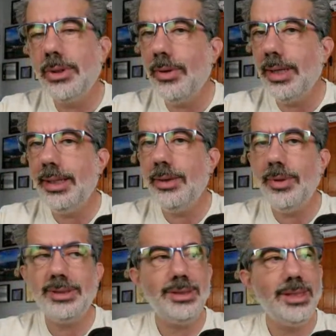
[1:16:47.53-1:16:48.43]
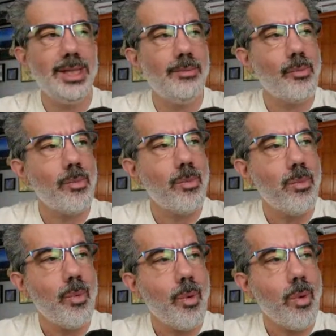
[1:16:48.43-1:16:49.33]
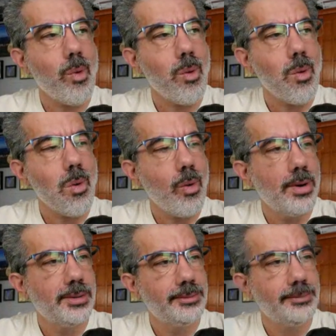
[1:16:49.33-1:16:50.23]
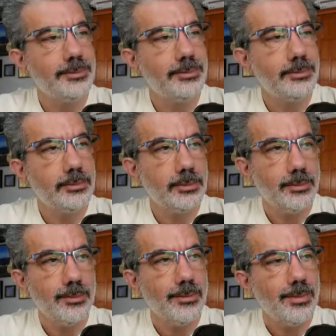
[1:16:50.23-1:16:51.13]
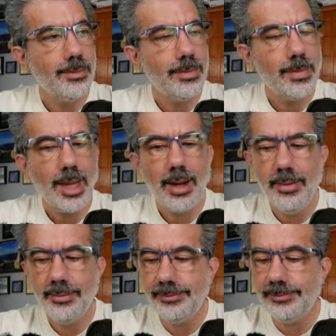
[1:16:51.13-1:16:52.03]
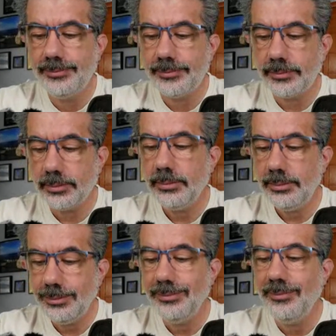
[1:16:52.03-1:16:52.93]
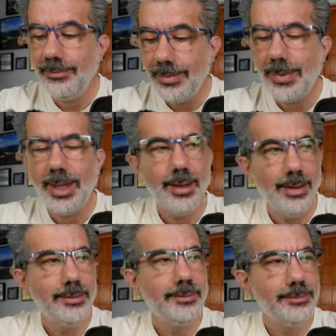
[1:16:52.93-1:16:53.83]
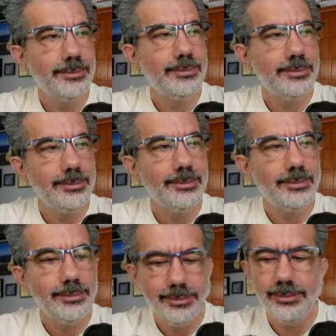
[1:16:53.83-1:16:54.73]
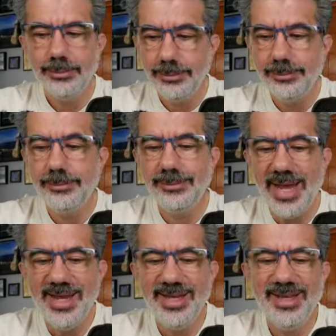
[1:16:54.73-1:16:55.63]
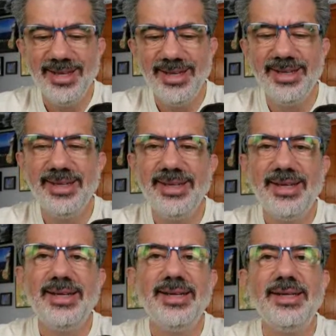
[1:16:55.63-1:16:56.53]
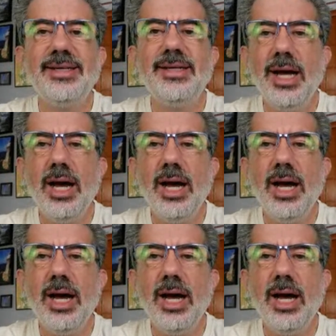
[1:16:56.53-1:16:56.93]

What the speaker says: I'm going to run a timer and see when you have your own hammock option, how much time you actually spend in it.